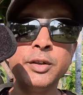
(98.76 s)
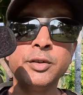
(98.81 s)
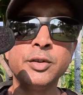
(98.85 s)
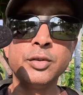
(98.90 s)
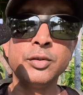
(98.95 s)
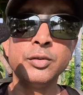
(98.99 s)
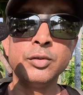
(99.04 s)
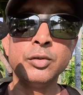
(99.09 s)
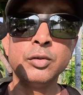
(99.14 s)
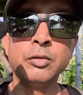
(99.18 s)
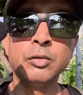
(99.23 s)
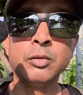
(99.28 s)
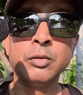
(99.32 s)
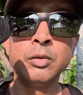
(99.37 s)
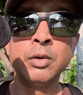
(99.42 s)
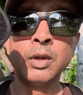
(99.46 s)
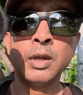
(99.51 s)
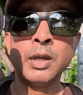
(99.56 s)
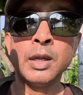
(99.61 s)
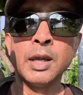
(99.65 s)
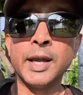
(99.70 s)
to
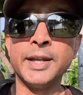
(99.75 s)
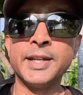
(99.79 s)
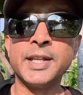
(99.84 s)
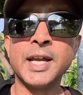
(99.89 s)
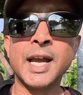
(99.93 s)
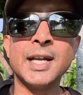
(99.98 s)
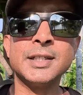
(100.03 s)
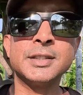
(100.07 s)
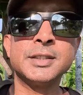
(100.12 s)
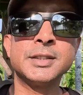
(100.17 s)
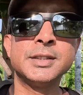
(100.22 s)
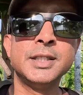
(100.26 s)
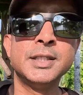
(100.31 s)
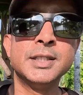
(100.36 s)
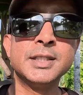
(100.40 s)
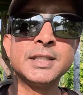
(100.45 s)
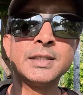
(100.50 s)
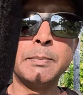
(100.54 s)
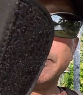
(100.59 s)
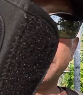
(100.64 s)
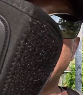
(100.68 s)
attach
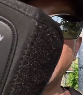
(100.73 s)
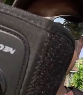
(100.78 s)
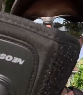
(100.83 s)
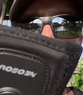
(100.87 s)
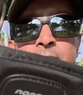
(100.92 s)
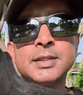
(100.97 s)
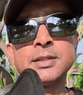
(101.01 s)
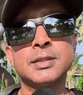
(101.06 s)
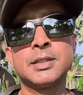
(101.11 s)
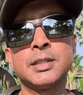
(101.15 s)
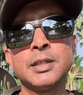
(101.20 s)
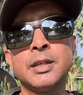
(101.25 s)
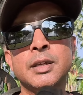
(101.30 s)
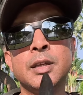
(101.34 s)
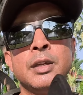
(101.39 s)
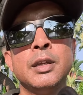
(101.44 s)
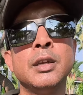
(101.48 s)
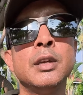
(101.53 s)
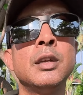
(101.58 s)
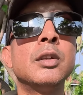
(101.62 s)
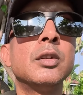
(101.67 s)
this base
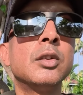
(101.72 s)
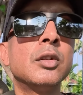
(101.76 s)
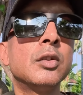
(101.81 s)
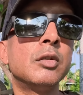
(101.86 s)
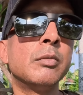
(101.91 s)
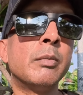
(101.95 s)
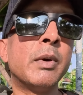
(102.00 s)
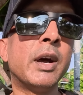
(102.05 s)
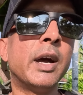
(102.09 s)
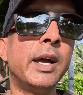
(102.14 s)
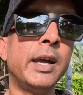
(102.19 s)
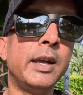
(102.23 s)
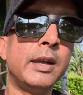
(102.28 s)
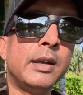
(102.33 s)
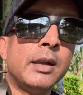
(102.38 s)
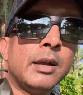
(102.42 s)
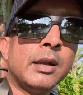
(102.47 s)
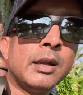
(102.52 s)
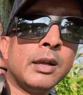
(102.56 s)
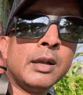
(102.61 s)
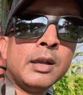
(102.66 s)
to my
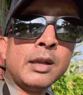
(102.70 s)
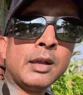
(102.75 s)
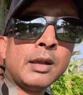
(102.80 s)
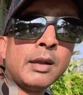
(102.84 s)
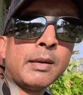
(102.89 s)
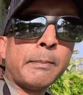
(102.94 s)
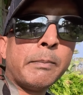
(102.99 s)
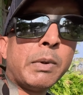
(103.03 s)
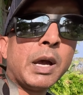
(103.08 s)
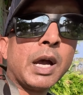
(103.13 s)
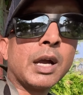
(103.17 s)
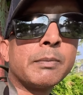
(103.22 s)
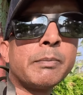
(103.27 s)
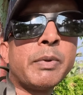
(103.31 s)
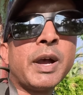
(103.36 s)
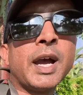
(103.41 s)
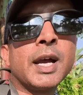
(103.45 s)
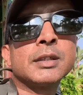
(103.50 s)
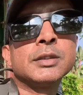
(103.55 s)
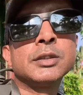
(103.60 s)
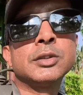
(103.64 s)

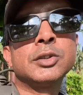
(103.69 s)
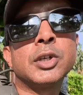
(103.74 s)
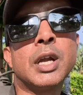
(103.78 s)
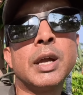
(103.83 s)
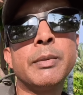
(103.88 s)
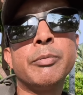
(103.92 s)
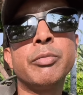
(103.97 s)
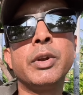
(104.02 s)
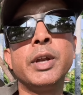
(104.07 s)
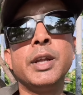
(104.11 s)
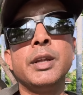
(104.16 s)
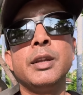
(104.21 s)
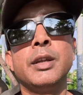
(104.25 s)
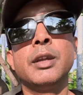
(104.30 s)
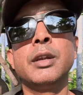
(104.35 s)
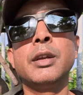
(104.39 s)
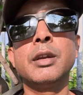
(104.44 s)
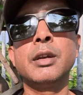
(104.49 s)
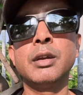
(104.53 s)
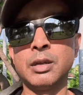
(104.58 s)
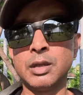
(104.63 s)
backpack strap right
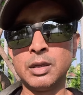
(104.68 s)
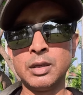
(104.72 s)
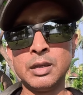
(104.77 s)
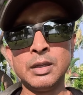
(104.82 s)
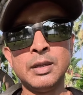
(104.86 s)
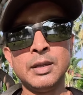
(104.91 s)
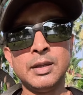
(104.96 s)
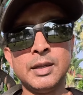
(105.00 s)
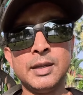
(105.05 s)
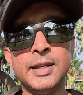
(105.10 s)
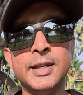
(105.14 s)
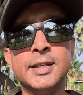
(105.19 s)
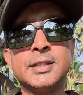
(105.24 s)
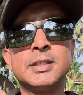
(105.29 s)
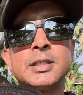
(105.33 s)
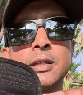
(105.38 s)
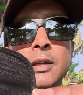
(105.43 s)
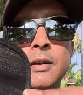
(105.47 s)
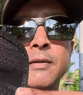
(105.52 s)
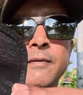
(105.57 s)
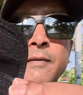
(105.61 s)
here.
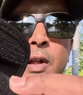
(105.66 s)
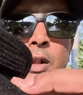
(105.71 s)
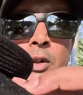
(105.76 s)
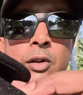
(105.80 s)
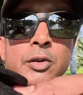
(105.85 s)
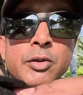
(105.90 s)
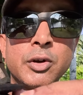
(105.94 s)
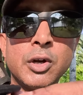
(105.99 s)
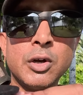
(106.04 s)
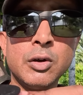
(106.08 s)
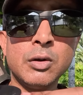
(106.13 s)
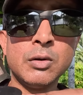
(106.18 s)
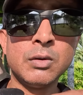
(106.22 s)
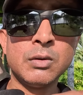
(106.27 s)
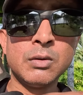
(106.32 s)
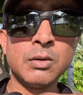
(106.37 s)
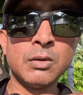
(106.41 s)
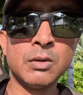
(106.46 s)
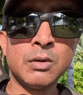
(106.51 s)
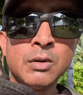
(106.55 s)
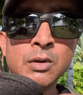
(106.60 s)
It's Velcro,
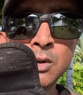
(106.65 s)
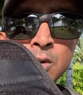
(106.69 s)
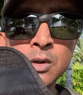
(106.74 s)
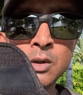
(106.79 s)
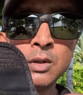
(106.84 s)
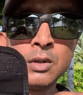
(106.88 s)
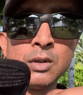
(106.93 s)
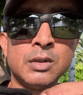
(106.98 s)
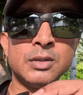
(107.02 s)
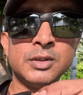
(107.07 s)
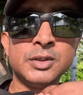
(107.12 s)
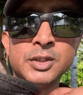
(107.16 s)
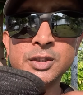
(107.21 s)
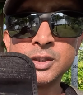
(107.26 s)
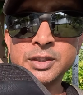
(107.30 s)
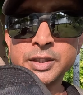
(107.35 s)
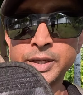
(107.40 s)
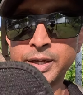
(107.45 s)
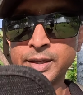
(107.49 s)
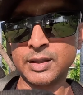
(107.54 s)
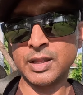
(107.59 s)

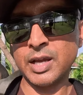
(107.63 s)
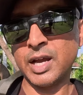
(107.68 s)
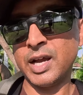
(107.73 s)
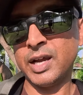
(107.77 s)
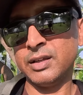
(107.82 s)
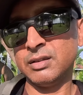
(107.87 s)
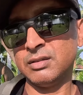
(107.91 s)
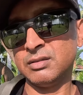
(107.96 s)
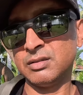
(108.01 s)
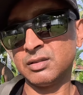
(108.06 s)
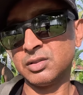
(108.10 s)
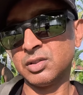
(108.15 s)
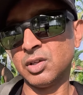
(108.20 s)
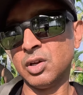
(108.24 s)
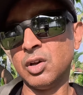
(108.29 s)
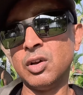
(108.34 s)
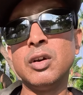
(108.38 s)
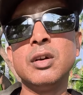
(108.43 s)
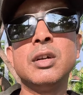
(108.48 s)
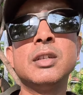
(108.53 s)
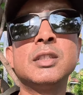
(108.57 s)
just like that.
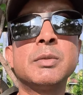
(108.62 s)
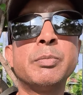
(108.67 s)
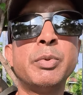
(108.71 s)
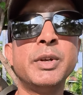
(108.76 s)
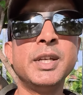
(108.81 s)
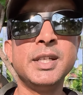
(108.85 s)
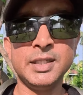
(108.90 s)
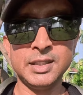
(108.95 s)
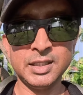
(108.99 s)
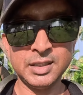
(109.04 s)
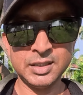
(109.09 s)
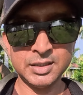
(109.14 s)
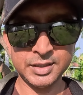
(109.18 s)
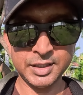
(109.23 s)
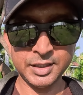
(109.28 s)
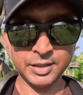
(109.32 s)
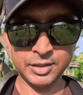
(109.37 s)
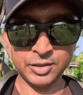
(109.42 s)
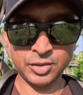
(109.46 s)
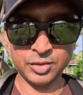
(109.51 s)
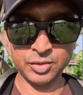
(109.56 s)
So it's pretty
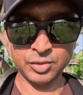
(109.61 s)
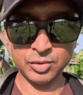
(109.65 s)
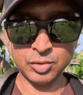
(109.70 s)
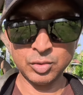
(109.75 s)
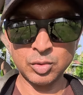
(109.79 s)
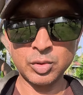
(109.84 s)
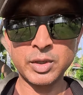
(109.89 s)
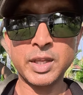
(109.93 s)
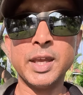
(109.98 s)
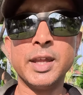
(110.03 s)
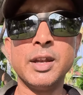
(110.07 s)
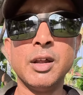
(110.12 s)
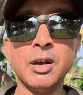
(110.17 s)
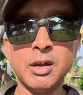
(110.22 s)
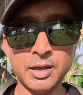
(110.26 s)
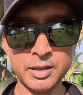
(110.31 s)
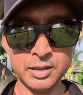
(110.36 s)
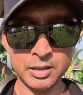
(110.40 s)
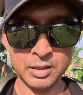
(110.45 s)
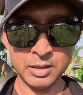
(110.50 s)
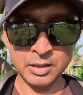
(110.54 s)
easy to get
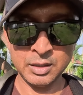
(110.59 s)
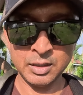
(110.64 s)
on.